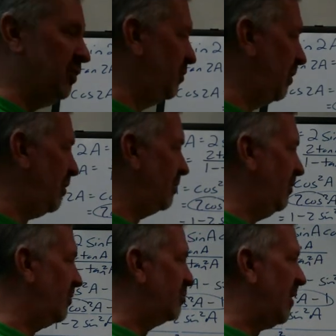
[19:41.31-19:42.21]
You could
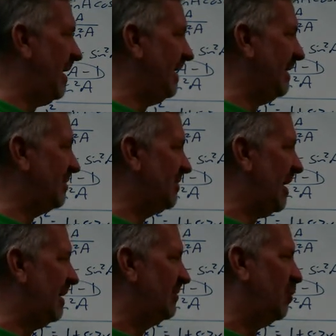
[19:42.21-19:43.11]
argue the right-hand
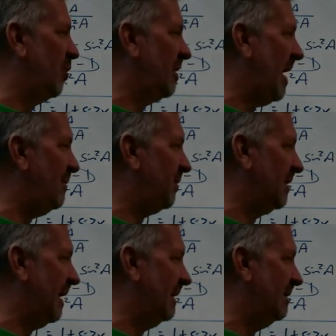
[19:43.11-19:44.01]
side is more
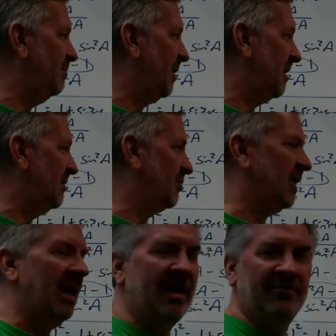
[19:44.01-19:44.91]
complicated because there's
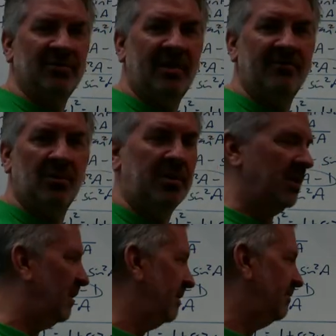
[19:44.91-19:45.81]
a lot of stuff going
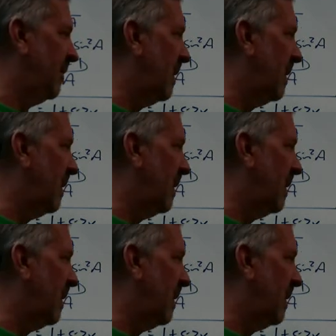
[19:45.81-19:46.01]
on.